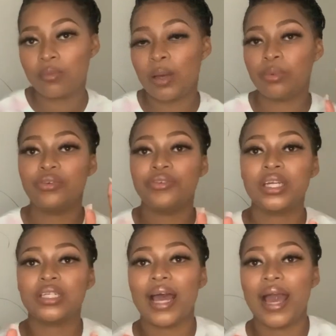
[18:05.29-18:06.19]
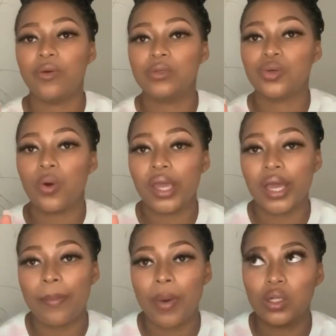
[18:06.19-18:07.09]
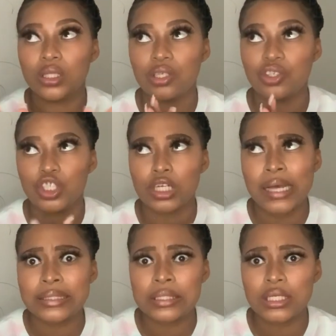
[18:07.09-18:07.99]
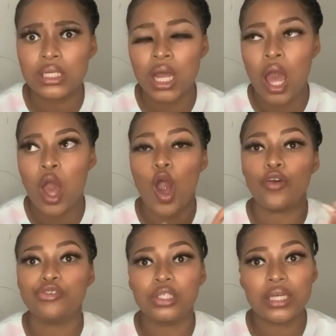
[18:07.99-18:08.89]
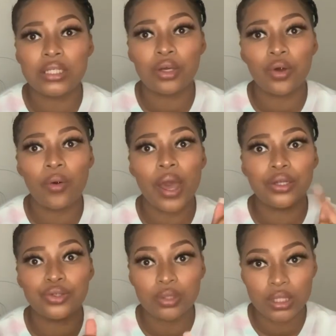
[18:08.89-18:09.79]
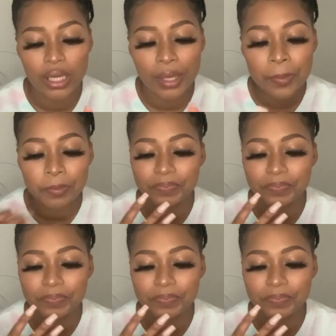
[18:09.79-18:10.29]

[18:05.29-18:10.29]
My boyfriend and I were talking about this just a few days ago and today.